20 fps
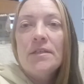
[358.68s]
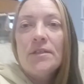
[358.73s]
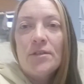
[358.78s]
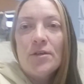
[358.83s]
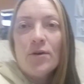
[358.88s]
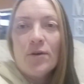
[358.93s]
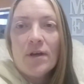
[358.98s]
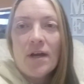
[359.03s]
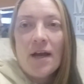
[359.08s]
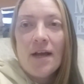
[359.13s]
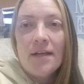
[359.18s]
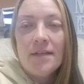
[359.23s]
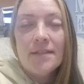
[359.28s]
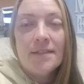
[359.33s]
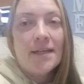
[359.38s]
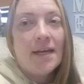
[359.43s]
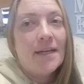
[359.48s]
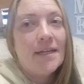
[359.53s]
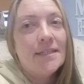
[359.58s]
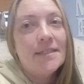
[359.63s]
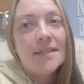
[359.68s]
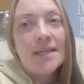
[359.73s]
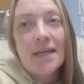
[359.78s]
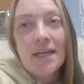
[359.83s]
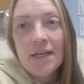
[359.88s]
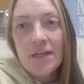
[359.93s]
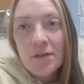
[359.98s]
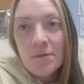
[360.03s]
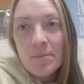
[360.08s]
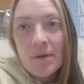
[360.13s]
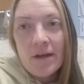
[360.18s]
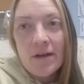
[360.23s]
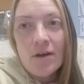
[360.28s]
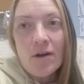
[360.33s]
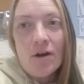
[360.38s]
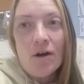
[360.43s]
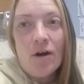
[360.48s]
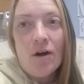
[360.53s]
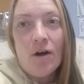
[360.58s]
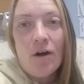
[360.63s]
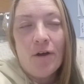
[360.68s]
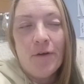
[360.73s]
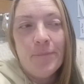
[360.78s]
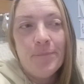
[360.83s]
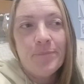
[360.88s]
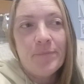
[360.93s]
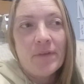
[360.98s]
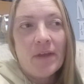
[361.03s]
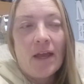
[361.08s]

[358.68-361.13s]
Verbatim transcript: So guys, that is the end of my haul.